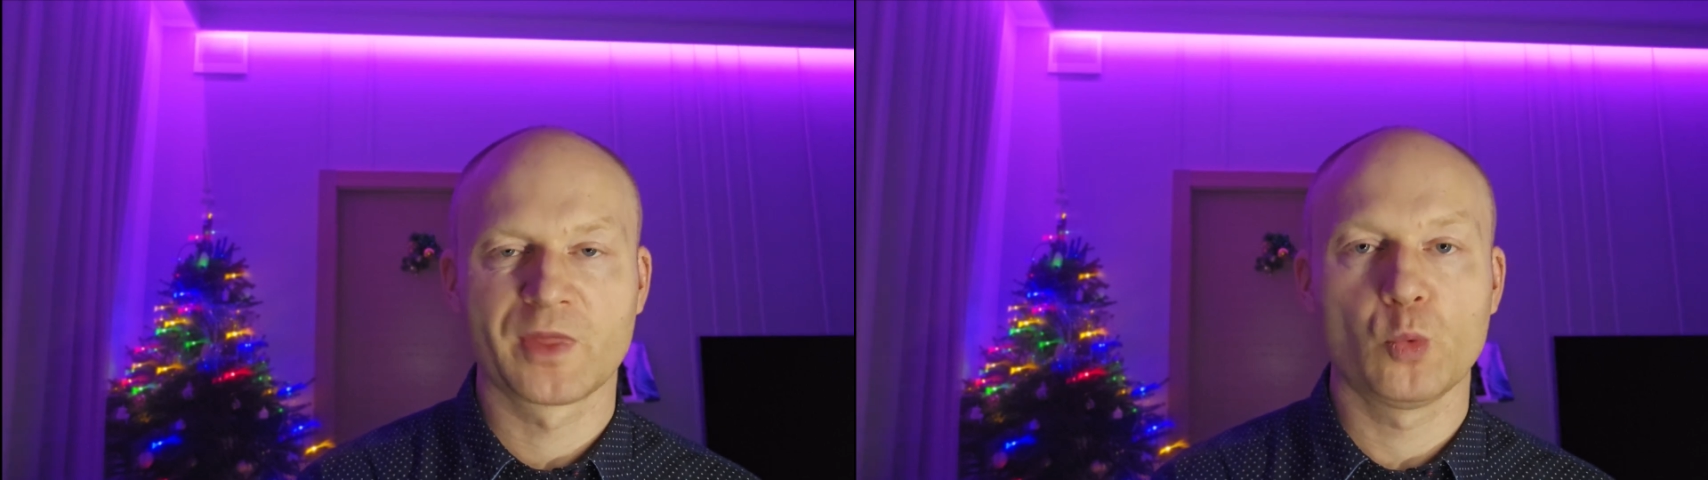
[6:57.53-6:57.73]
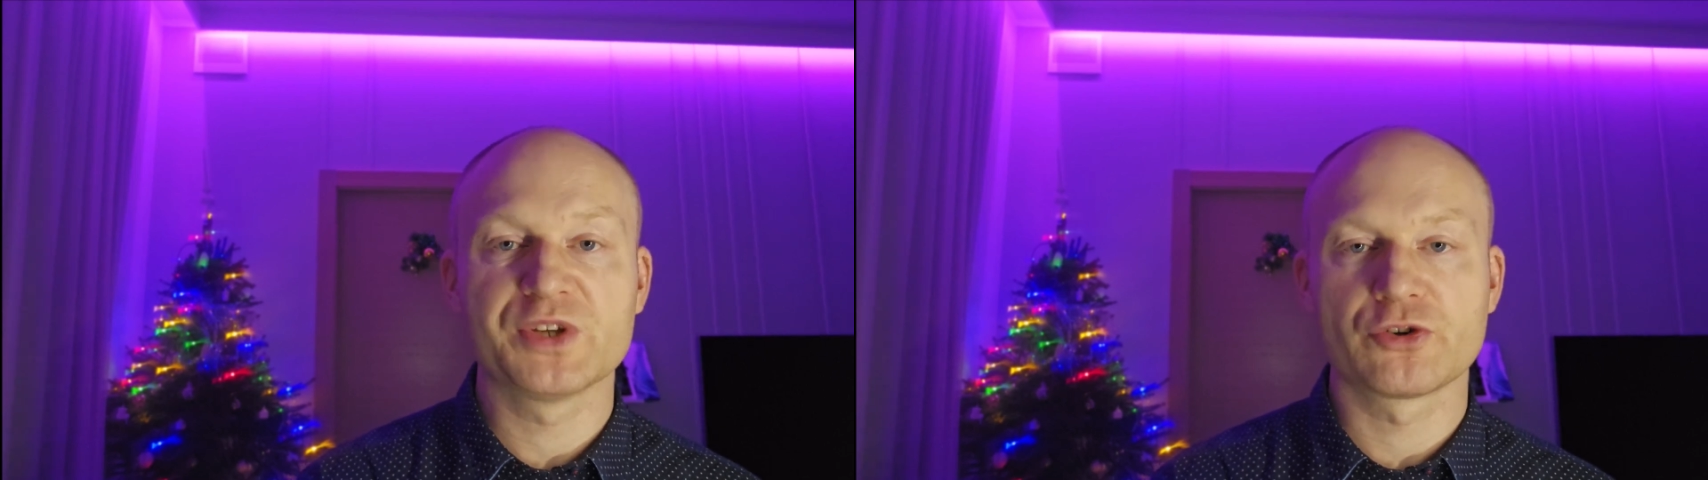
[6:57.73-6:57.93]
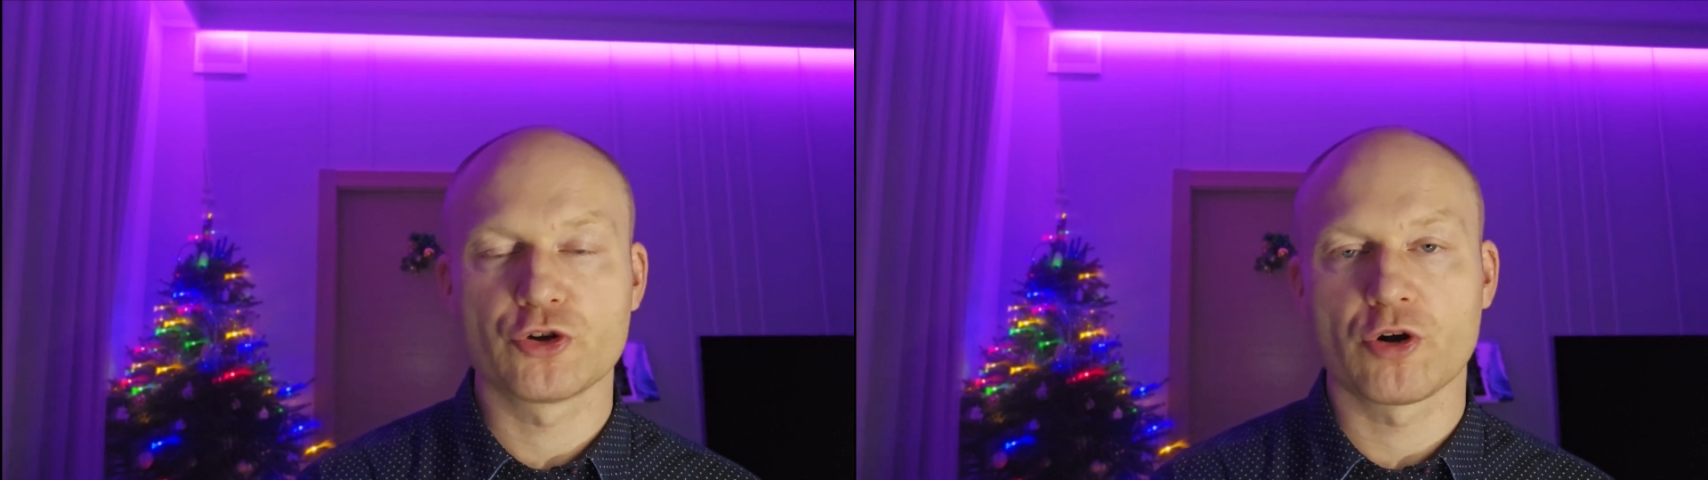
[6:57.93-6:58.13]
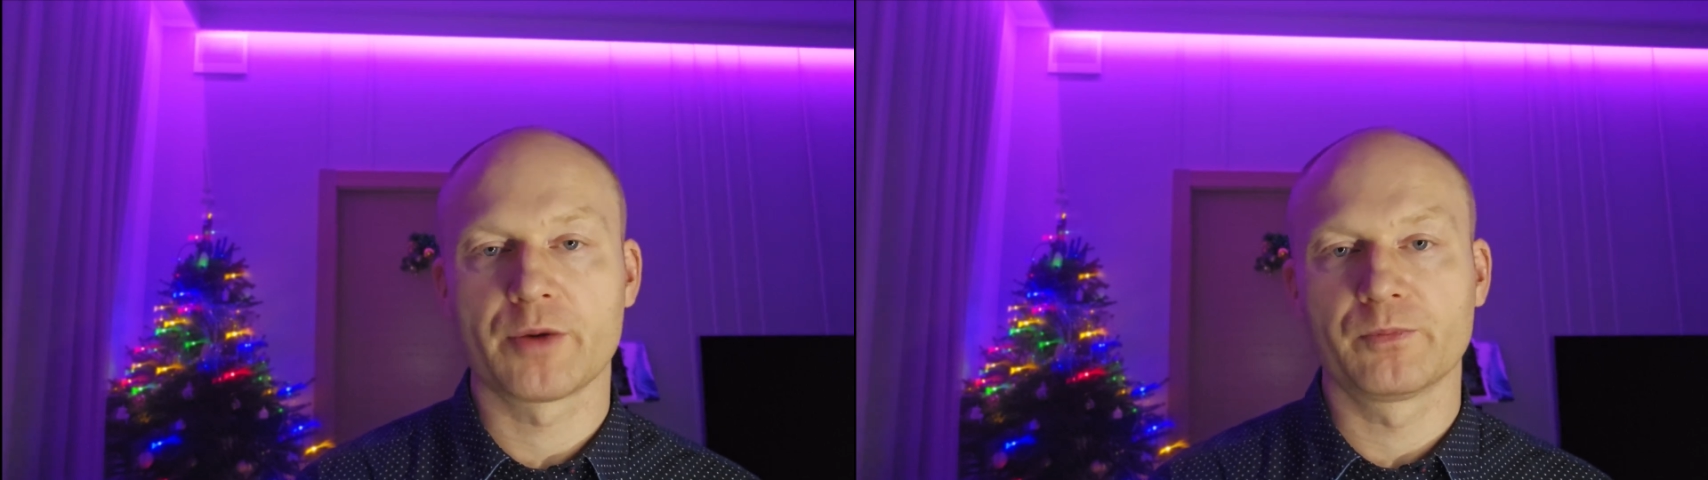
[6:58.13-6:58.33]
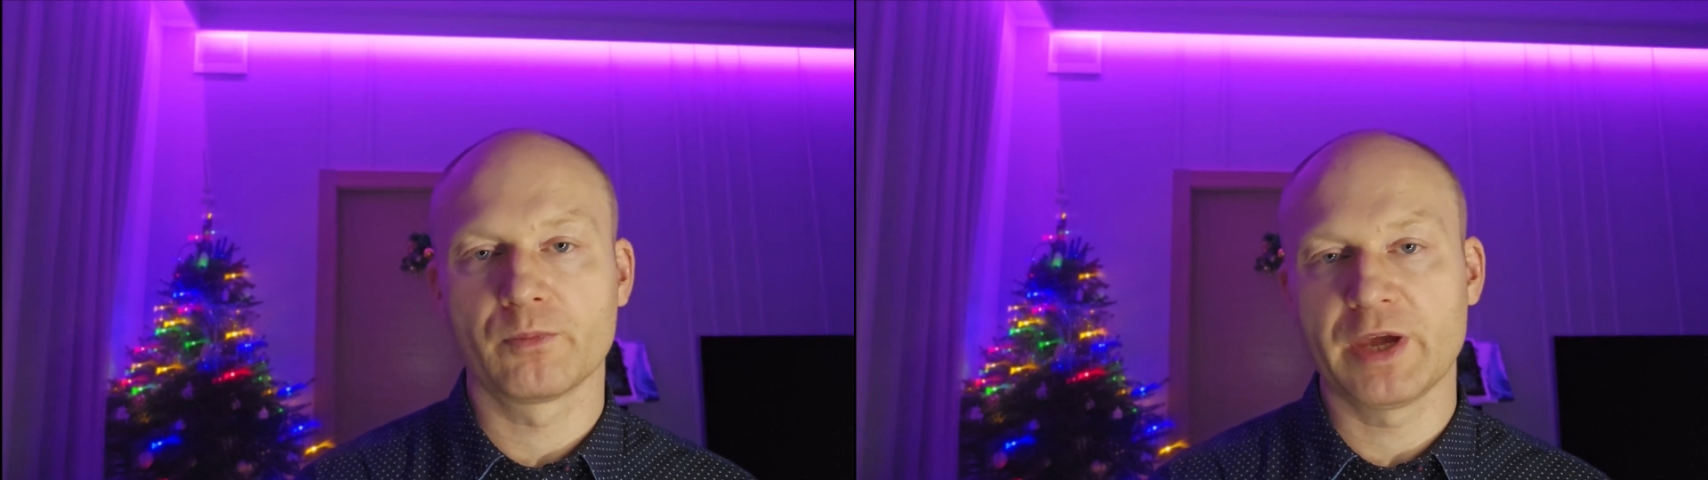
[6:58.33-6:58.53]
Whether you are
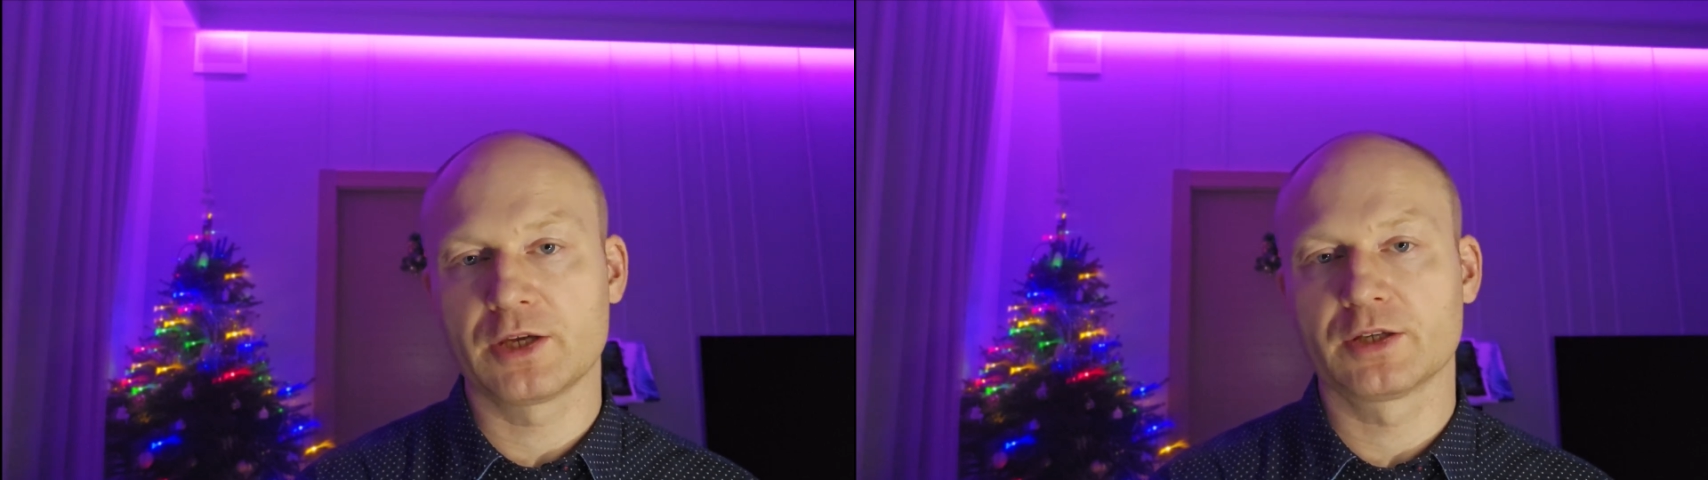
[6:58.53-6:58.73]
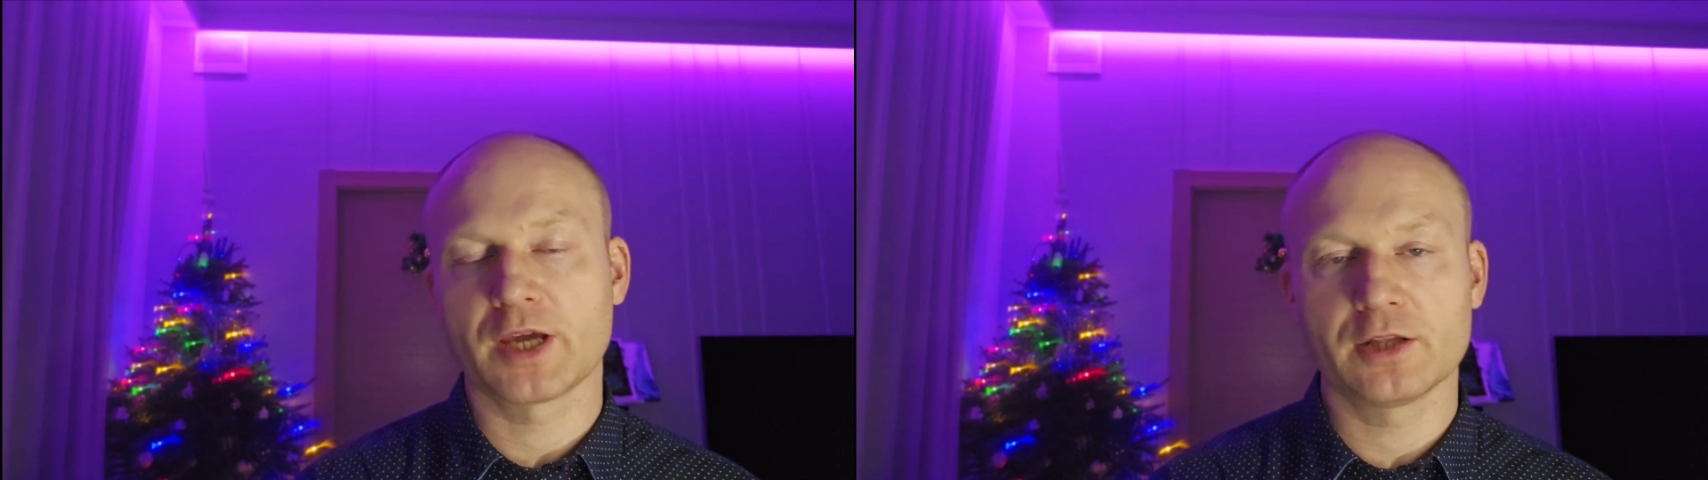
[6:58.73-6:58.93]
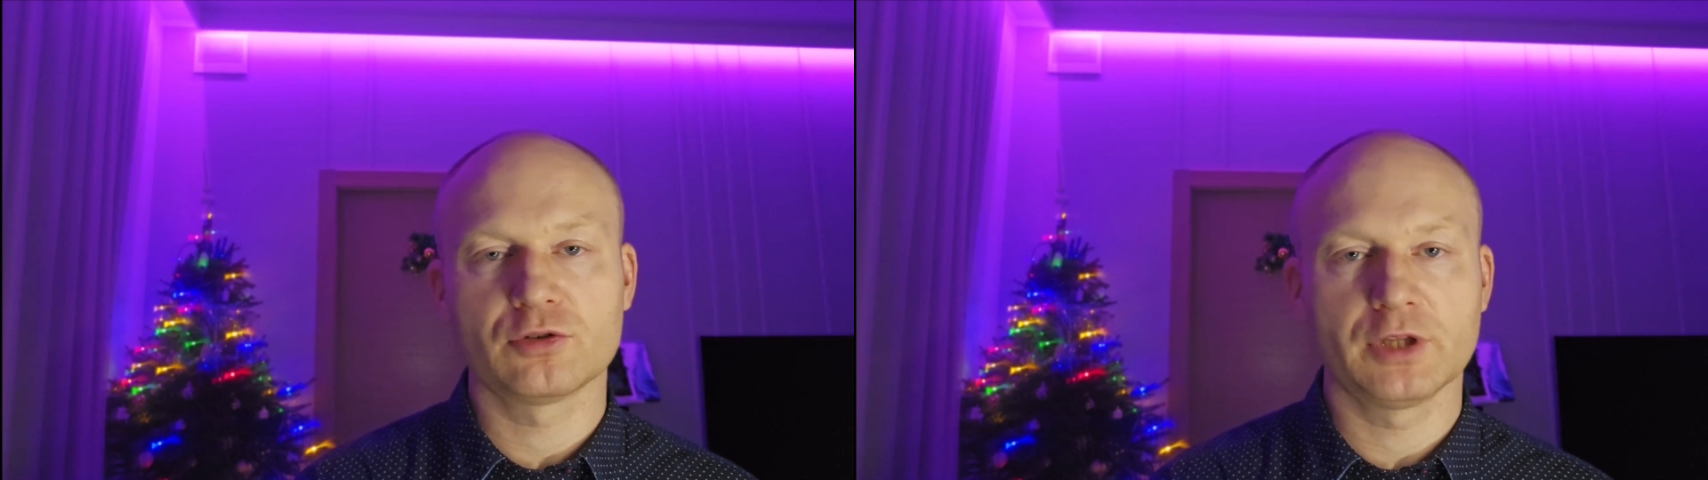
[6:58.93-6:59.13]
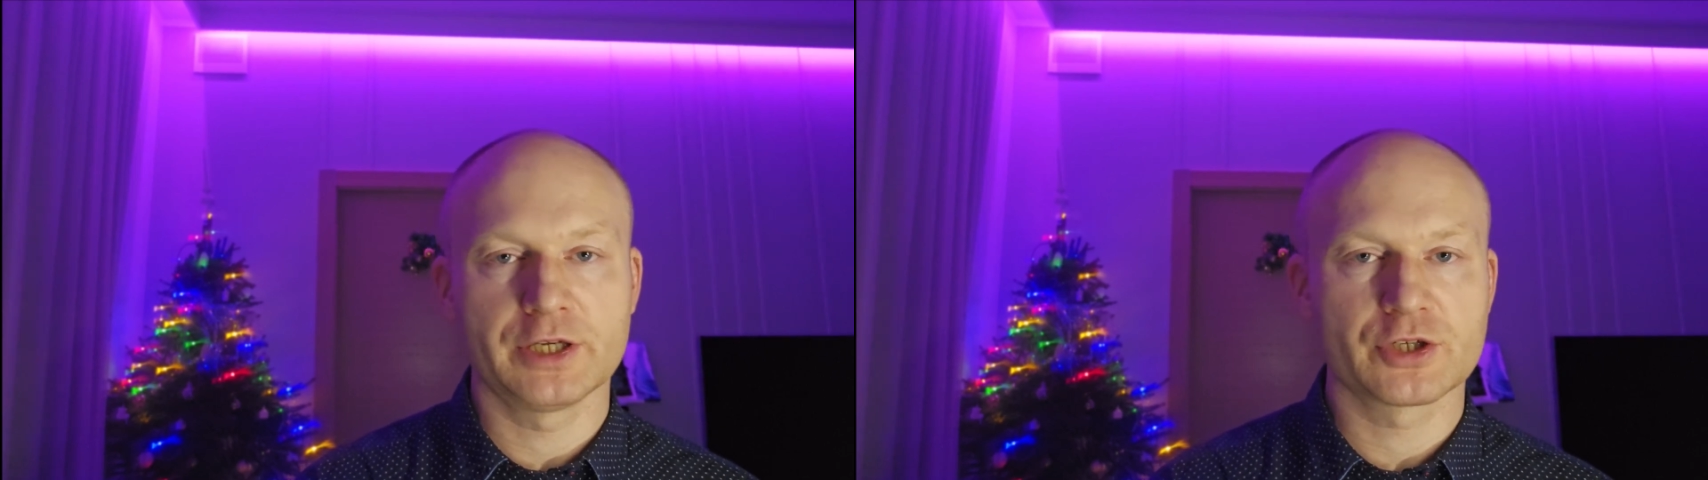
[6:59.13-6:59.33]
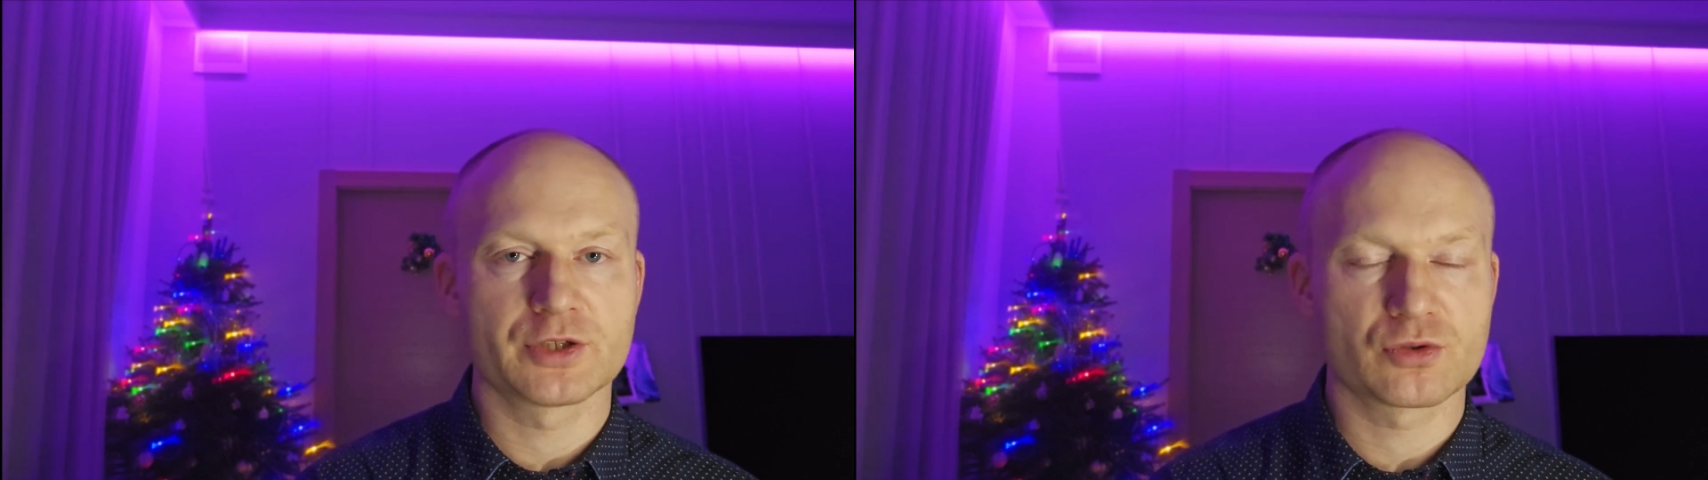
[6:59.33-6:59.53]
making
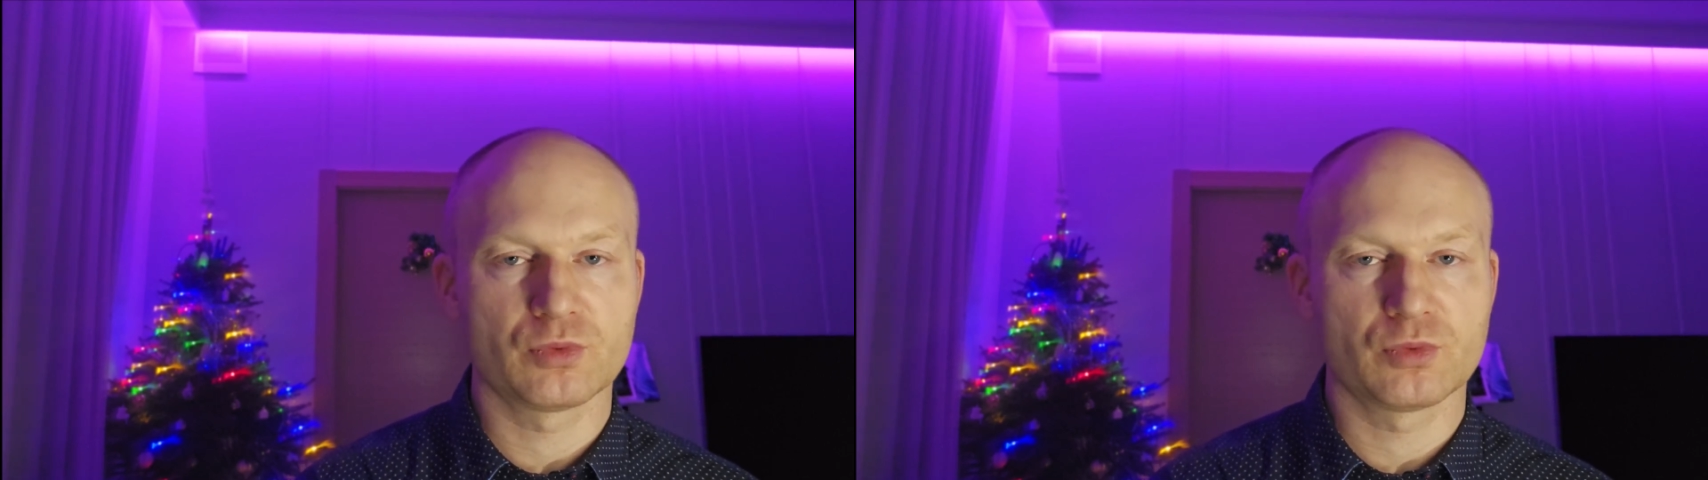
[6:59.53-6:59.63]
calculations